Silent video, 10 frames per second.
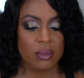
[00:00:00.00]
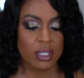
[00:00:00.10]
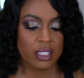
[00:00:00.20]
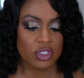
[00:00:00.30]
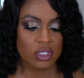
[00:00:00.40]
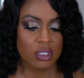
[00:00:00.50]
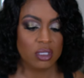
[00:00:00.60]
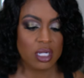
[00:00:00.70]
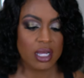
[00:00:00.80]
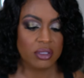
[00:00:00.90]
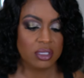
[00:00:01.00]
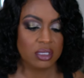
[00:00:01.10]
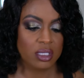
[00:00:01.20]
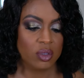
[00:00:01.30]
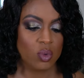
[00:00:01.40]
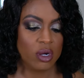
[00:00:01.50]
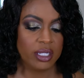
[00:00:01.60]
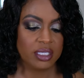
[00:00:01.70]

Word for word: I'm not sure how this is going to work.